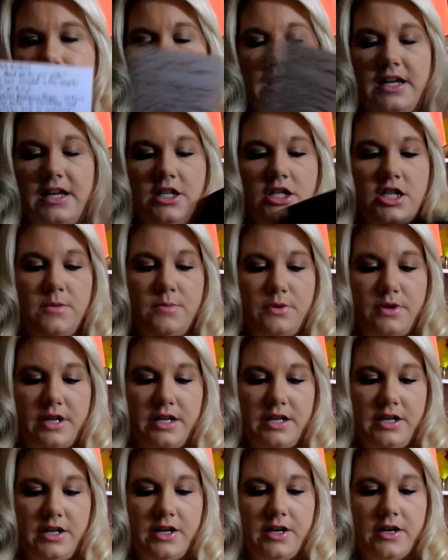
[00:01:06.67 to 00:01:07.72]
that she put
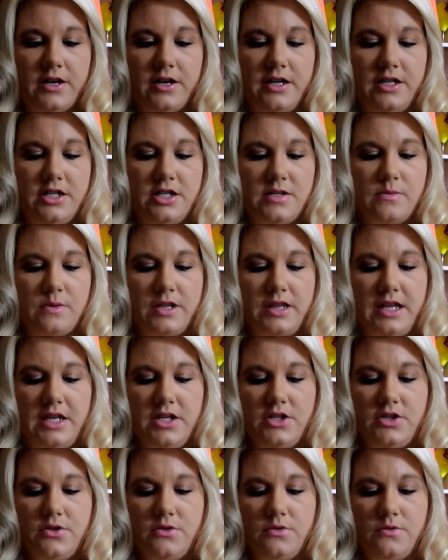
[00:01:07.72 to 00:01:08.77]
in here, and just what they
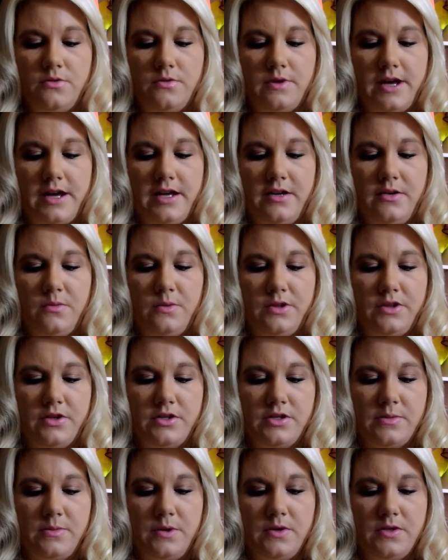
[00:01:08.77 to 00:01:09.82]
do and what they're
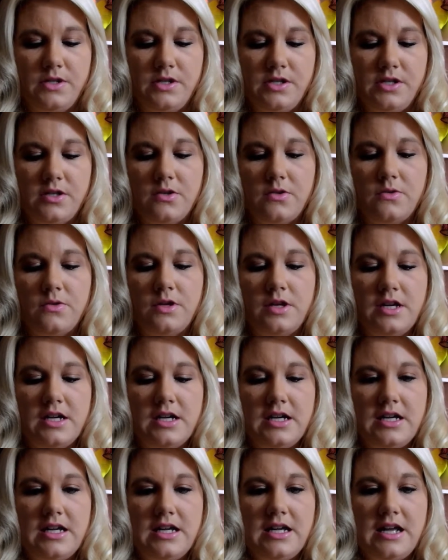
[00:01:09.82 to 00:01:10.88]
supposed to do,
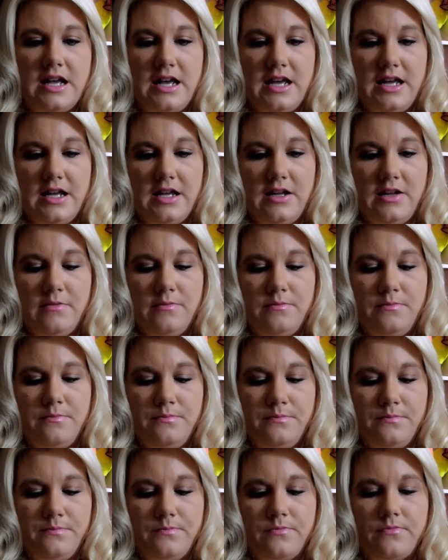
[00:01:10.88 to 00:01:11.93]
and
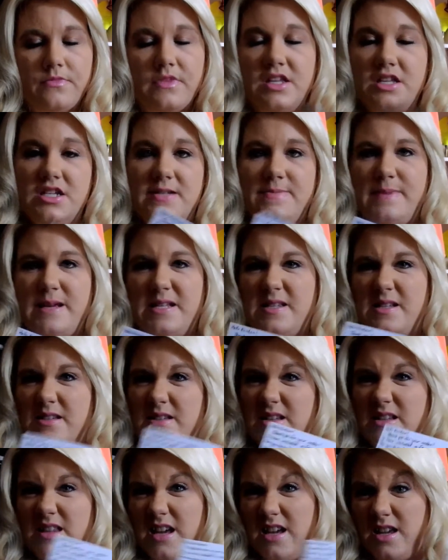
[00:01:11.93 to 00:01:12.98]
just
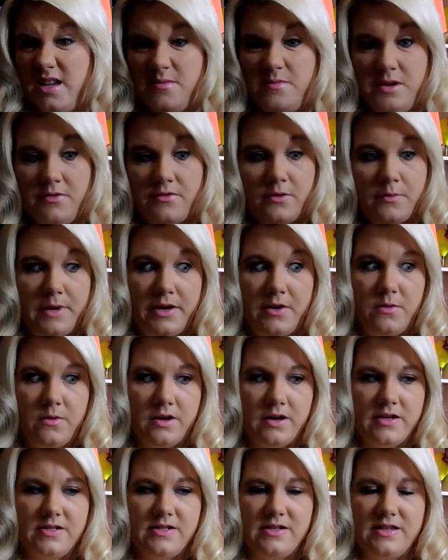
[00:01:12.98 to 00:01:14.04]
basically thanking me for my
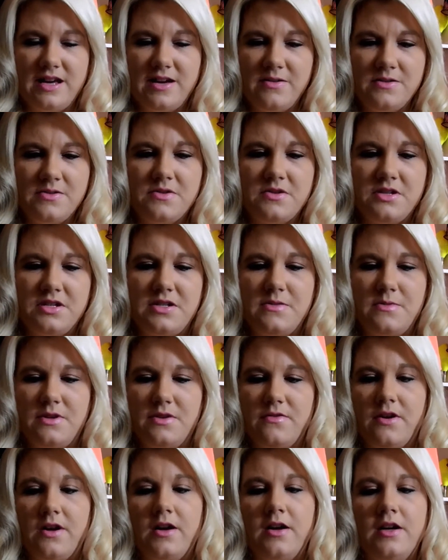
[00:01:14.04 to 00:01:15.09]
order. So that was really sweet
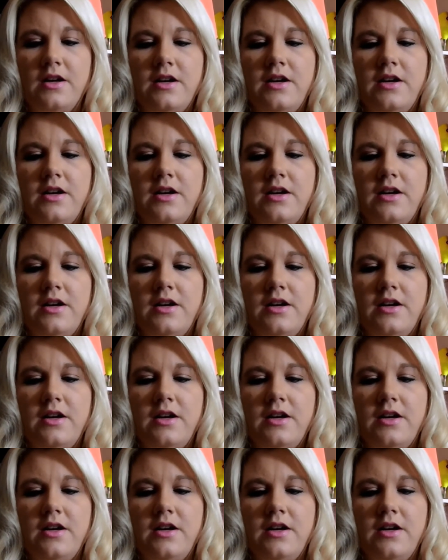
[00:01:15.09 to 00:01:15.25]
of her.